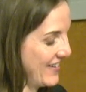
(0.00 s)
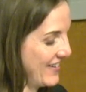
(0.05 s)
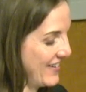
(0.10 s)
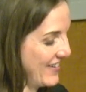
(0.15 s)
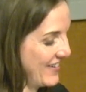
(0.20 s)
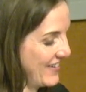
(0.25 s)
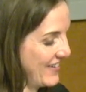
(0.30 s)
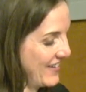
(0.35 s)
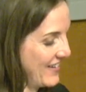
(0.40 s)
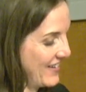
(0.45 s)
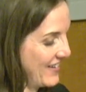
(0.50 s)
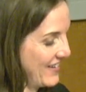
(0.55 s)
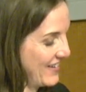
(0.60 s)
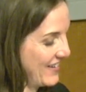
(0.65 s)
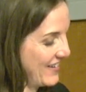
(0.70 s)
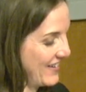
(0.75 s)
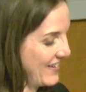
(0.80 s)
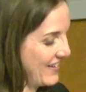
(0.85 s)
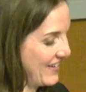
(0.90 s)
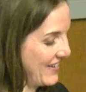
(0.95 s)

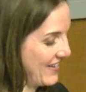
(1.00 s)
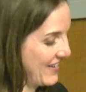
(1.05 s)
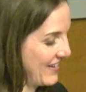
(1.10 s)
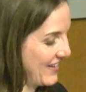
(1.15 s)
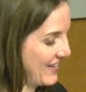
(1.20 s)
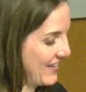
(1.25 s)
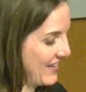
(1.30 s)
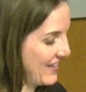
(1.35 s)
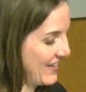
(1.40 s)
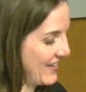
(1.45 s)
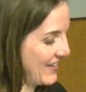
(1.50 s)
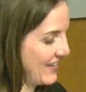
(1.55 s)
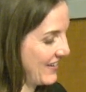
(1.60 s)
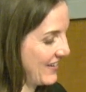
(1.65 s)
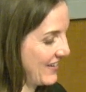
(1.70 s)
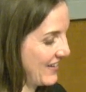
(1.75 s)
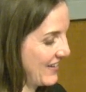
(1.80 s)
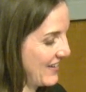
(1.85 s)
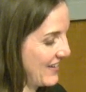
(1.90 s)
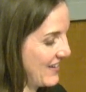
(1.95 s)

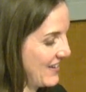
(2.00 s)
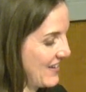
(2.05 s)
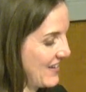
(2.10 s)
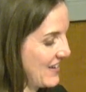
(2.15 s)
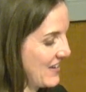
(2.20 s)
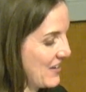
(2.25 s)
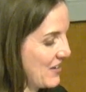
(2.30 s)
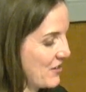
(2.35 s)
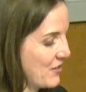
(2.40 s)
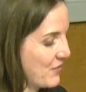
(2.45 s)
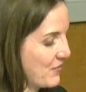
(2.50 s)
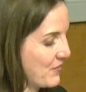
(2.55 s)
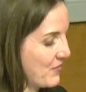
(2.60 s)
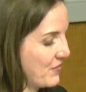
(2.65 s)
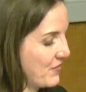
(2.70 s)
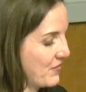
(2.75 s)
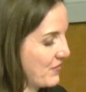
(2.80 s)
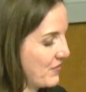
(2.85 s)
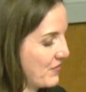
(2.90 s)
(no one is talking)